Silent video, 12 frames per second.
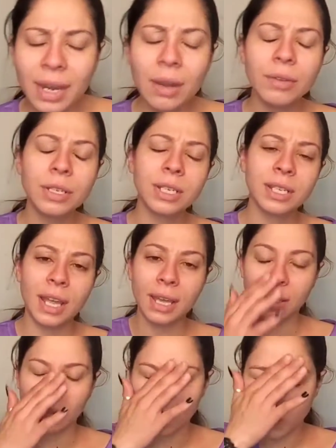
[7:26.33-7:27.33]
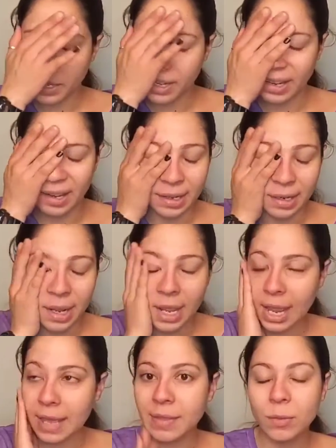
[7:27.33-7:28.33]
And then I was just like, oh my god.
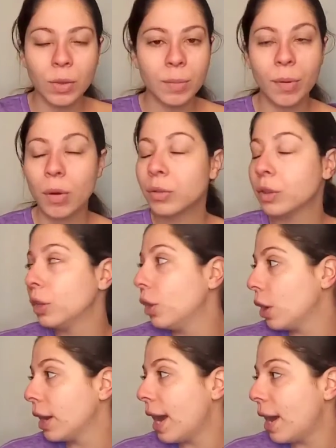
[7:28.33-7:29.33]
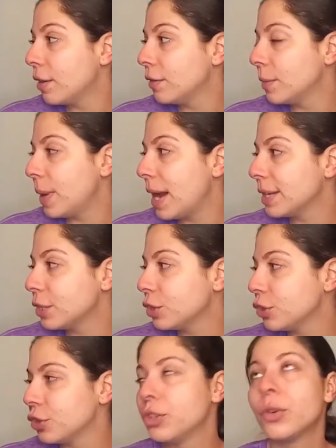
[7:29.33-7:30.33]
And then we both look out of the
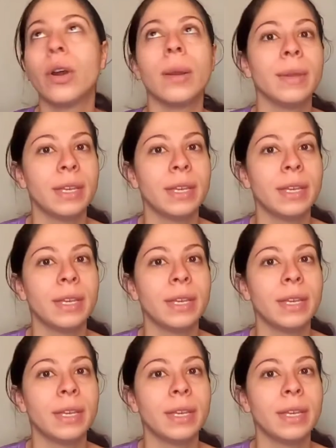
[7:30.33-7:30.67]
passenger door,